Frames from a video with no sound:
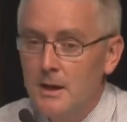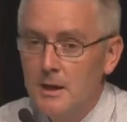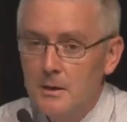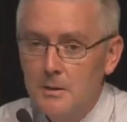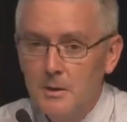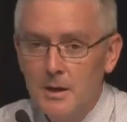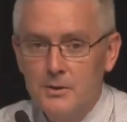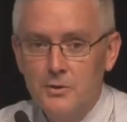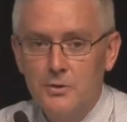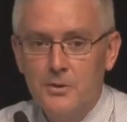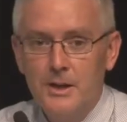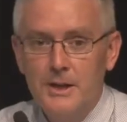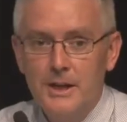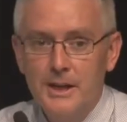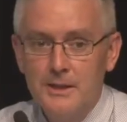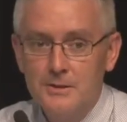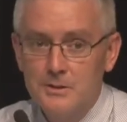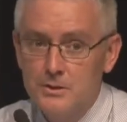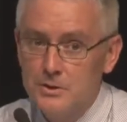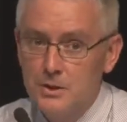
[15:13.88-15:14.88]
Australia
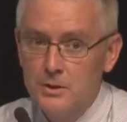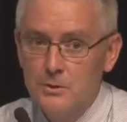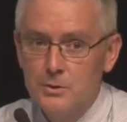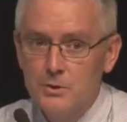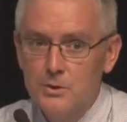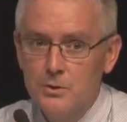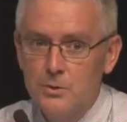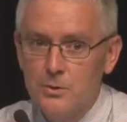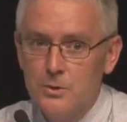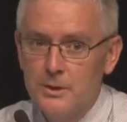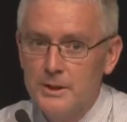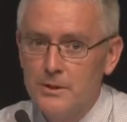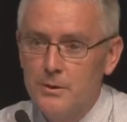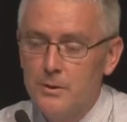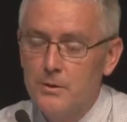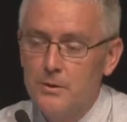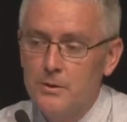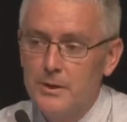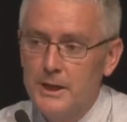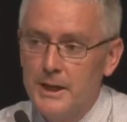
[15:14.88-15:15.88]
has its own story in
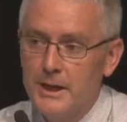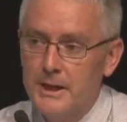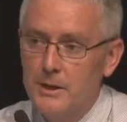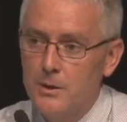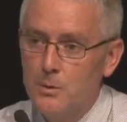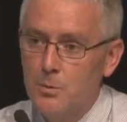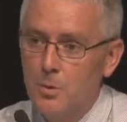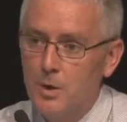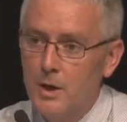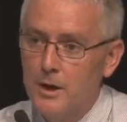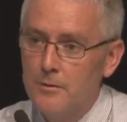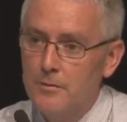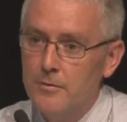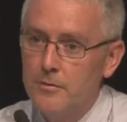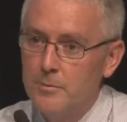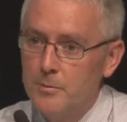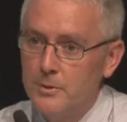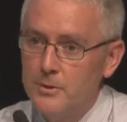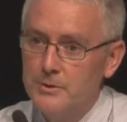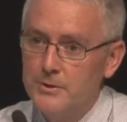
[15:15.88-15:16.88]
3801
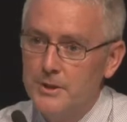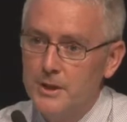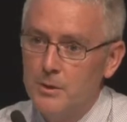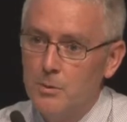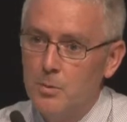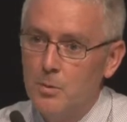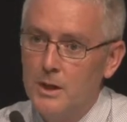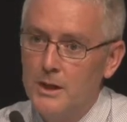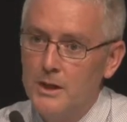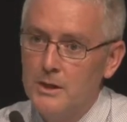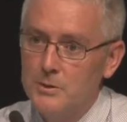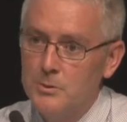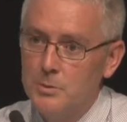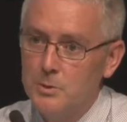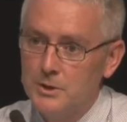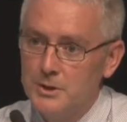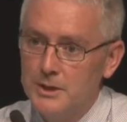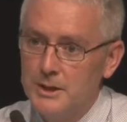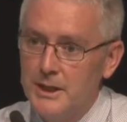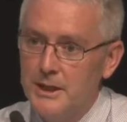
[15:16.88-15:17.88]
from New South Wales,
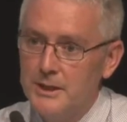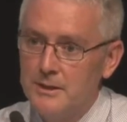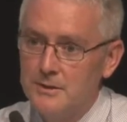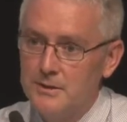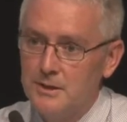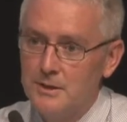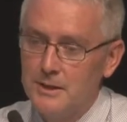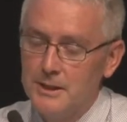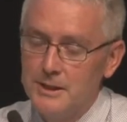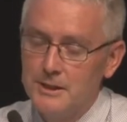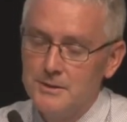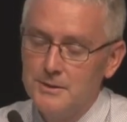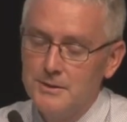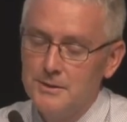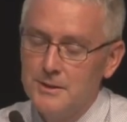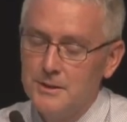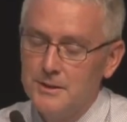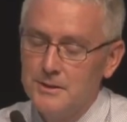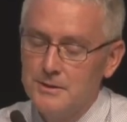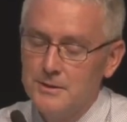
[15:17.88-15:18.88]
which again is a less
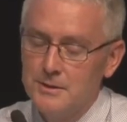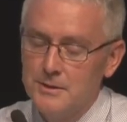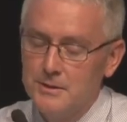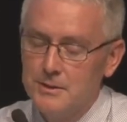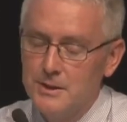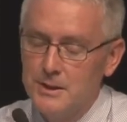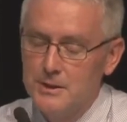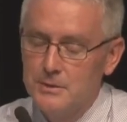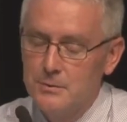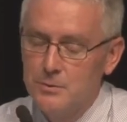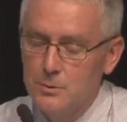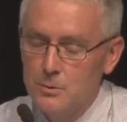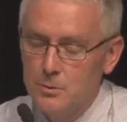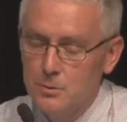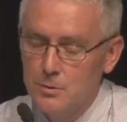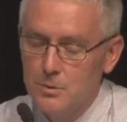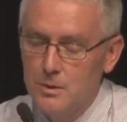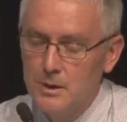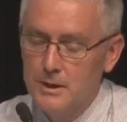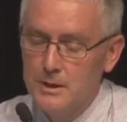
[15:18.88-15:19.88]
than
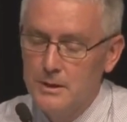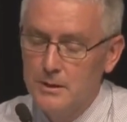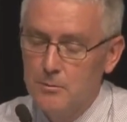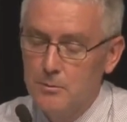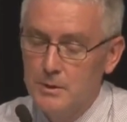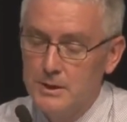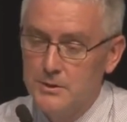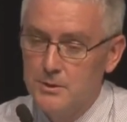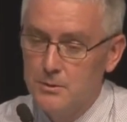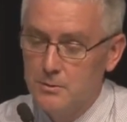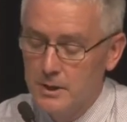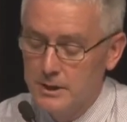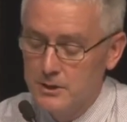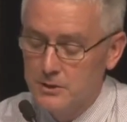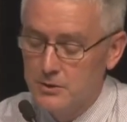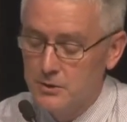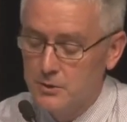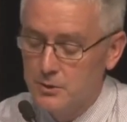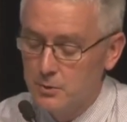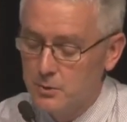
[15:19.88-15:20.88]
successful
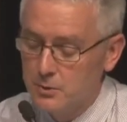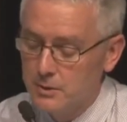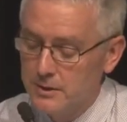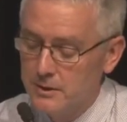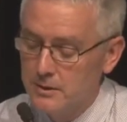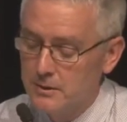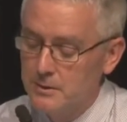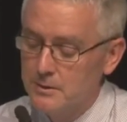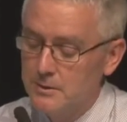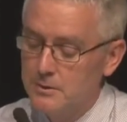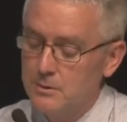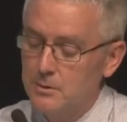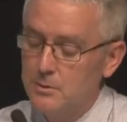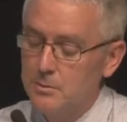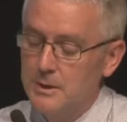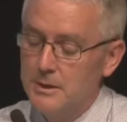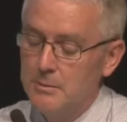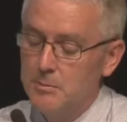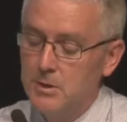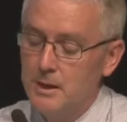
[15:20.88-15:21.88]
restoration story that is still
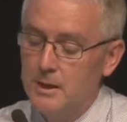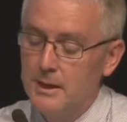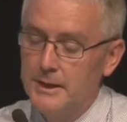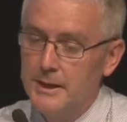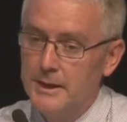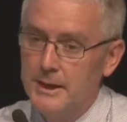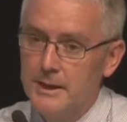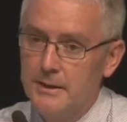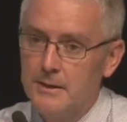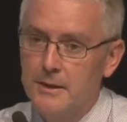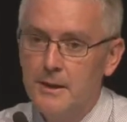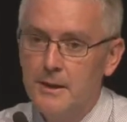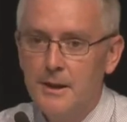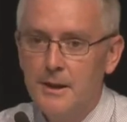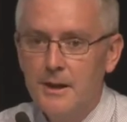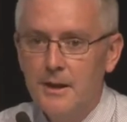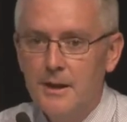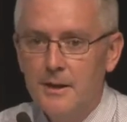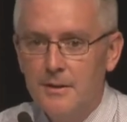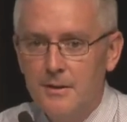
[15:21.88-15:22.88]
being played out.
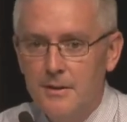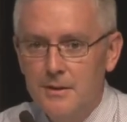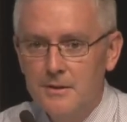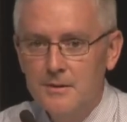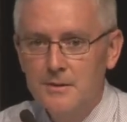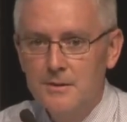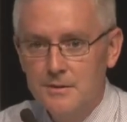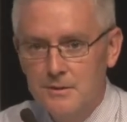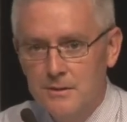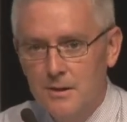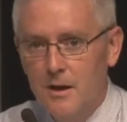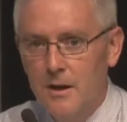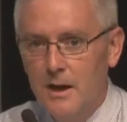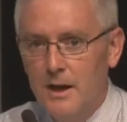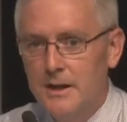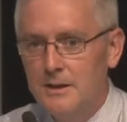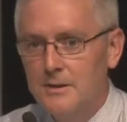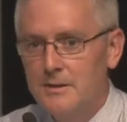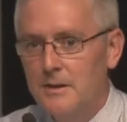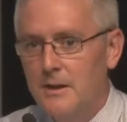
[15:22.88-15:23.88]
This
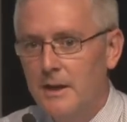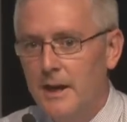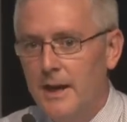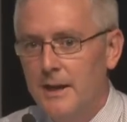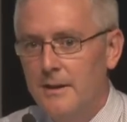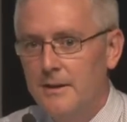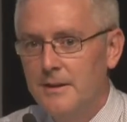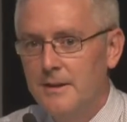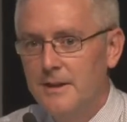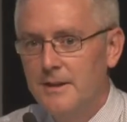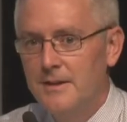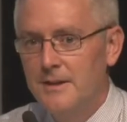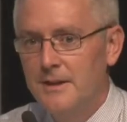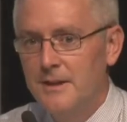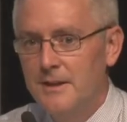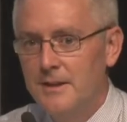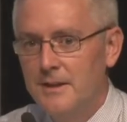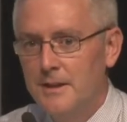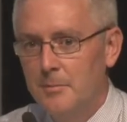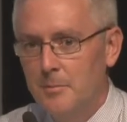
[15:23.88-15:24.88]
site and
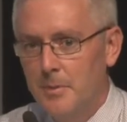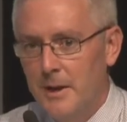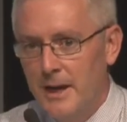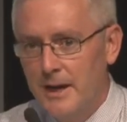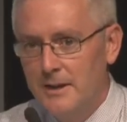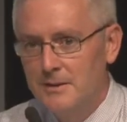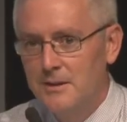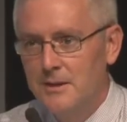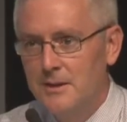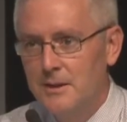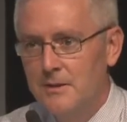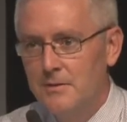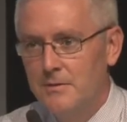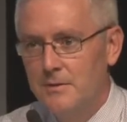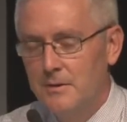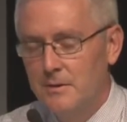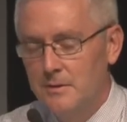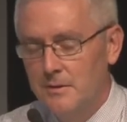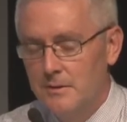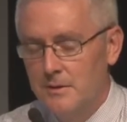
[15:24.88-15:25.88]
the capacity of
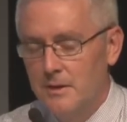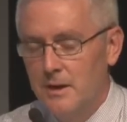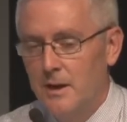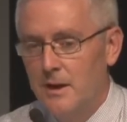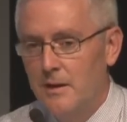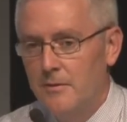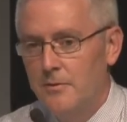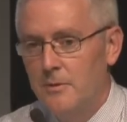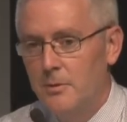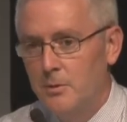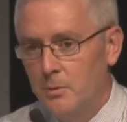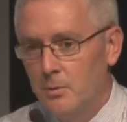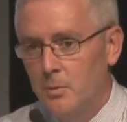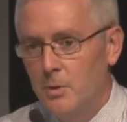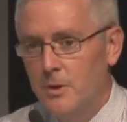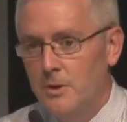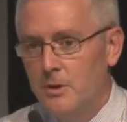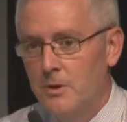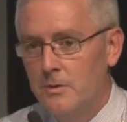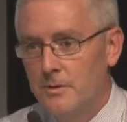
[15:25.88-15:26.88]
the staff who
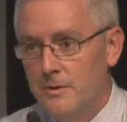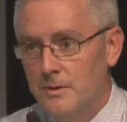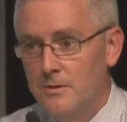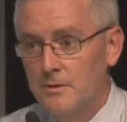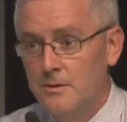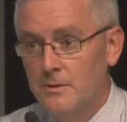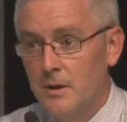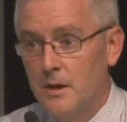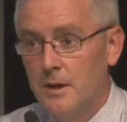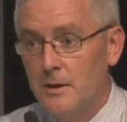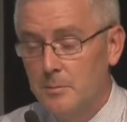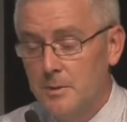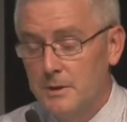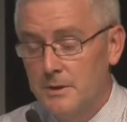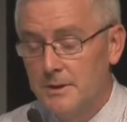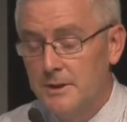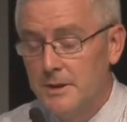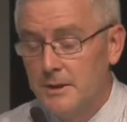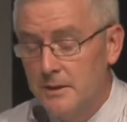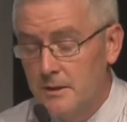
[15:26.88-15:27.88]
work on this site,
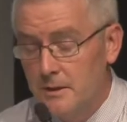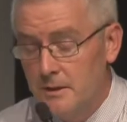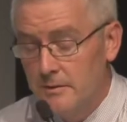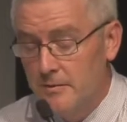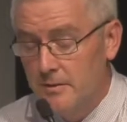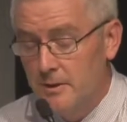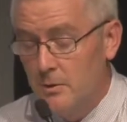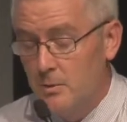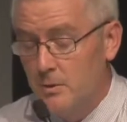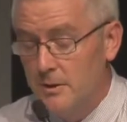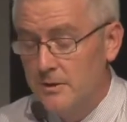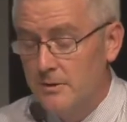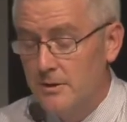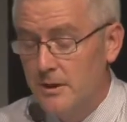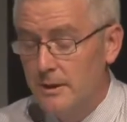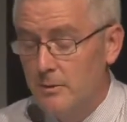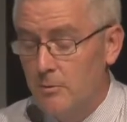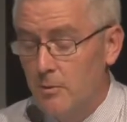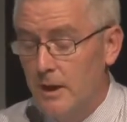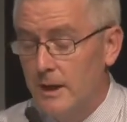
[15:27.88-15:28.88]
particularly for
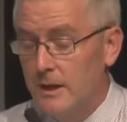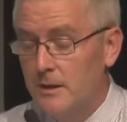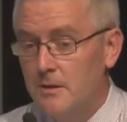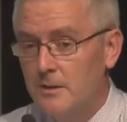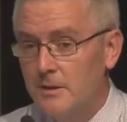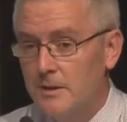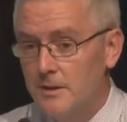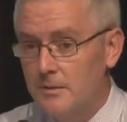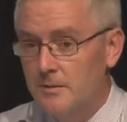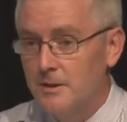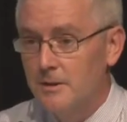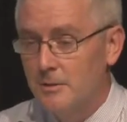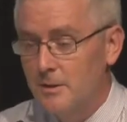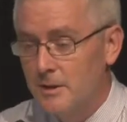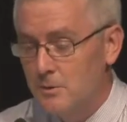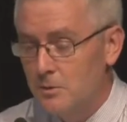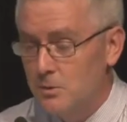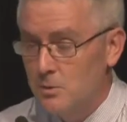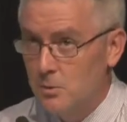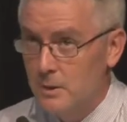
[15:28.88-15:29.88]
Queensland Rail, and there
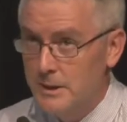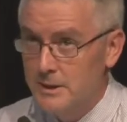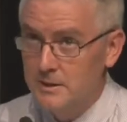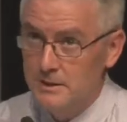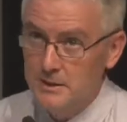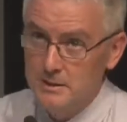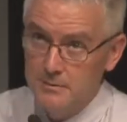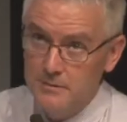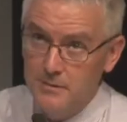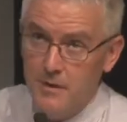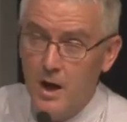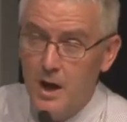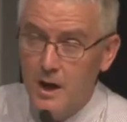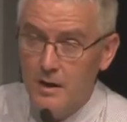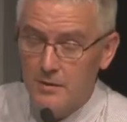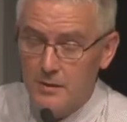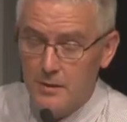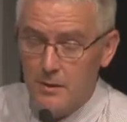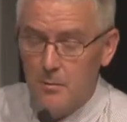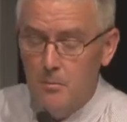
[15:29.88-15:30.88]
are
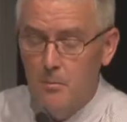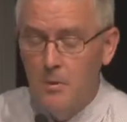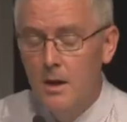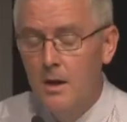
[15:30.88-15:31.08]
25 of them,